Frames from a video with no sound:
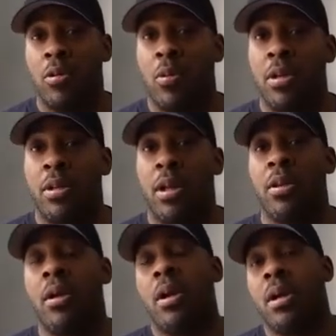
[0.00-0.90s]
to one
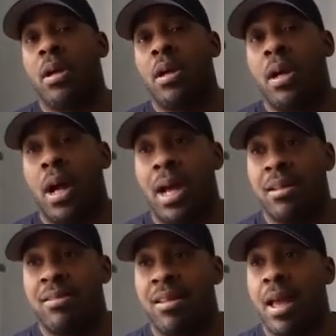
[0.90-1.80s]
another. I
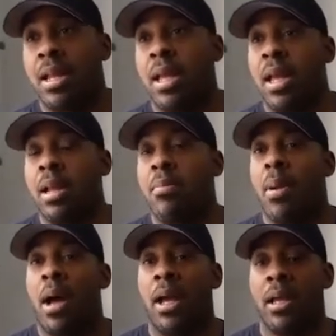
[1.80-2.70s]
said in
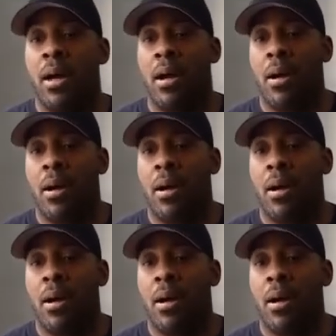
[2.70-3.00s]
my